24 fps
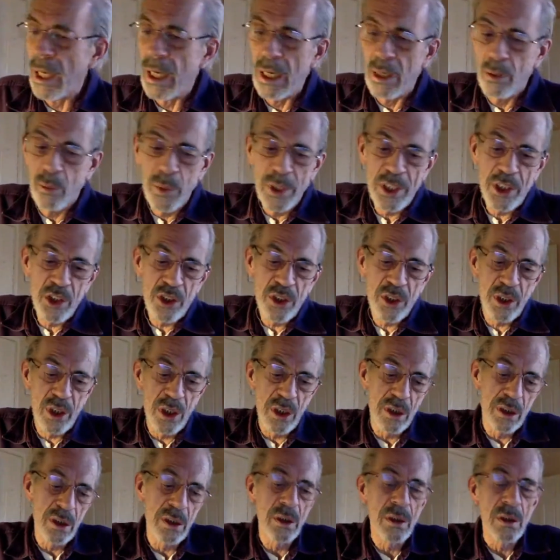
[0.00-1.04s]
which
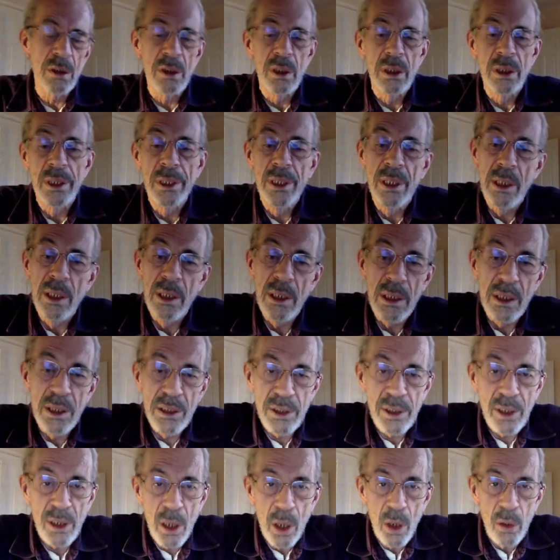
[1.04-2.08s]
is
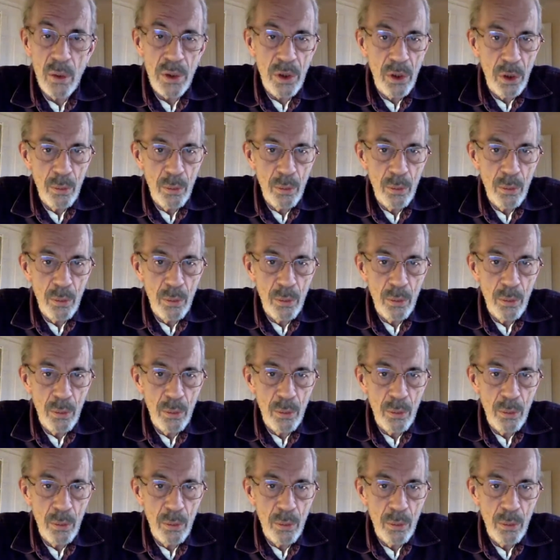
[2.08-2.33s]
the go-to